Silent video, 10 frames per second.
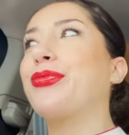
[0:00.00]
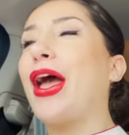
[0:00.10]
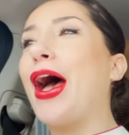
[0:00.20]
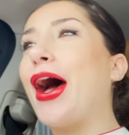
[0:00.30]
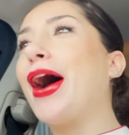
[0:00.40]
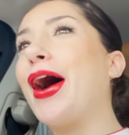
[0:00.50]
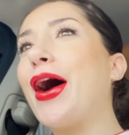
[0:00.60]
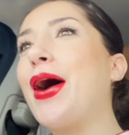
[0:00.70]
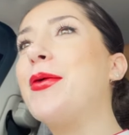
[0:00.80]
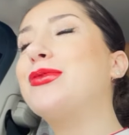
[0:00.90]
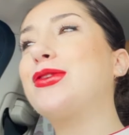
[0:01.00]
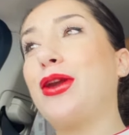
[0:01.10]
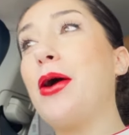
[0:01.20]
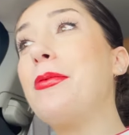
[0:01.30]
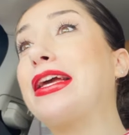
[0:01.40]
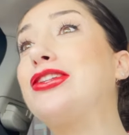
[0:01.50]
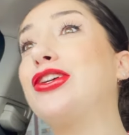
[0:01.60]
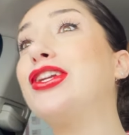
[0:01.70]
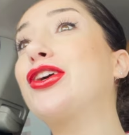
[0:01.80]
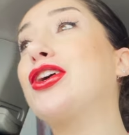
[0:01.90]
So now I'm back in
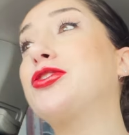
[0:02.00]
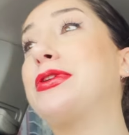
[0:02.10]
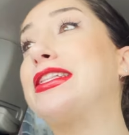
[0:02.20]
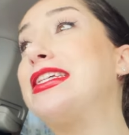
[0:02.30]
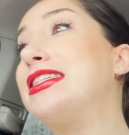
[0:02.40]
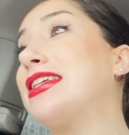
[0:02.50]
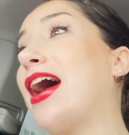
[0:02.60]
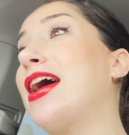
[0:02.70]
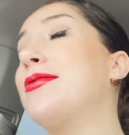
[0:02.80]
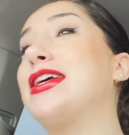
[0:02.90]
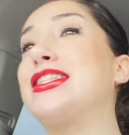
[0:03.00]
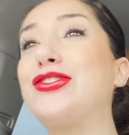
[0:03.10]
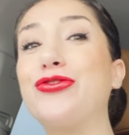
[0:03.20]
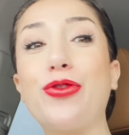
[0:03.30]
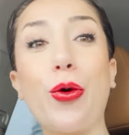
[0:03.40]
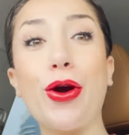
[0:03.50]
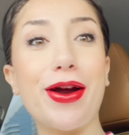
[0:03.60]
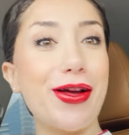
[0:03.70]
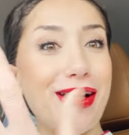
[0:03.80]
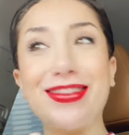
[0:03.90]
training college, but this time it's for
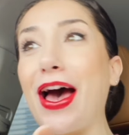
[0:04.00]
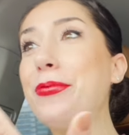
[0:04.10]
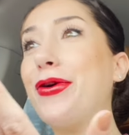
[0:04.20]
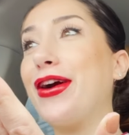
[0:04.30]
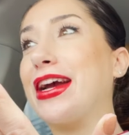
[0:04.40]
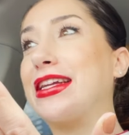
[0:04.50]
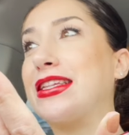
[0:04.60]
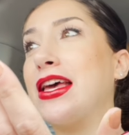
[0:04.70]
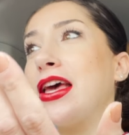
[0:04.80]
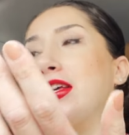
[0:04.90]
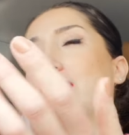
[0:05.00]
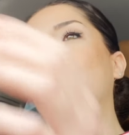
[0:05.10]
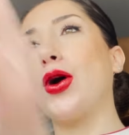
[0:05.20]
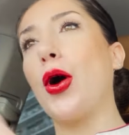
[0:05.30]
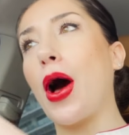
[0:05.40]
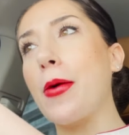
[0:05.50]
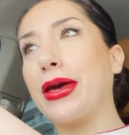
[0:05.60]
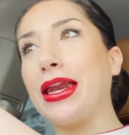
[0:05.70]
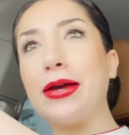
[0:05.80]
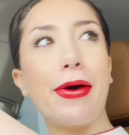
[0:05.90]
the upgrade. So I'm
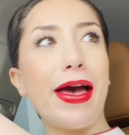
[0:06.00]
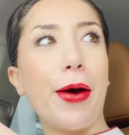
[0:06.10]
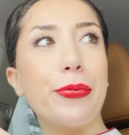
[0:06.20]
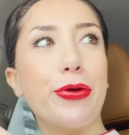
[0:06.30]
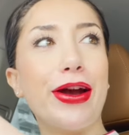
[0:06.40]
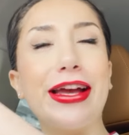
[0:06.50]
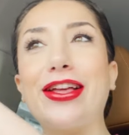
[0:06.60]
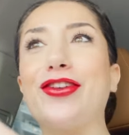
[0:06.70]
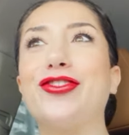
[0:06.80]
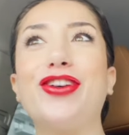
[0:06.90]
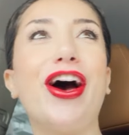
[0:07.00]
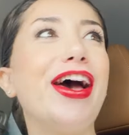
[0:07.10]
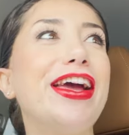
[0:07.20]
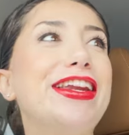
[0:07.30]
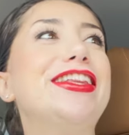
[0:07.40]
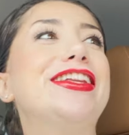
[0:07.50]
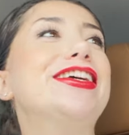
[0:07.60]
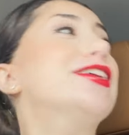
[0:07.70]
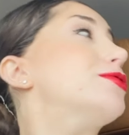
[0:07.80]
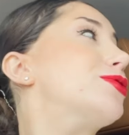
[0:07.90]
getting my upgrade
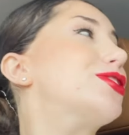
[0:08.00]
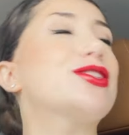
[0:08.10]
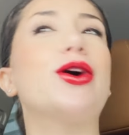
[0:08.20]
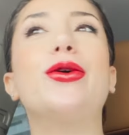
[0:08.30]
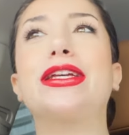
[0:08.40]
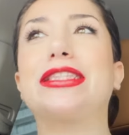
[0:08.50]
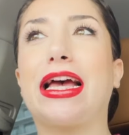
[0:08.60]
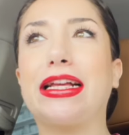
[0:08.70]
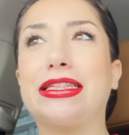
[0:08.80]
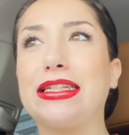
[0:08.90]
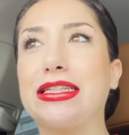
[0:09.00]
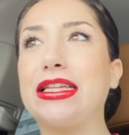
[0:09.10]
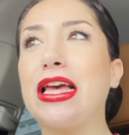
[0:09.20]
finally. I'm so excited.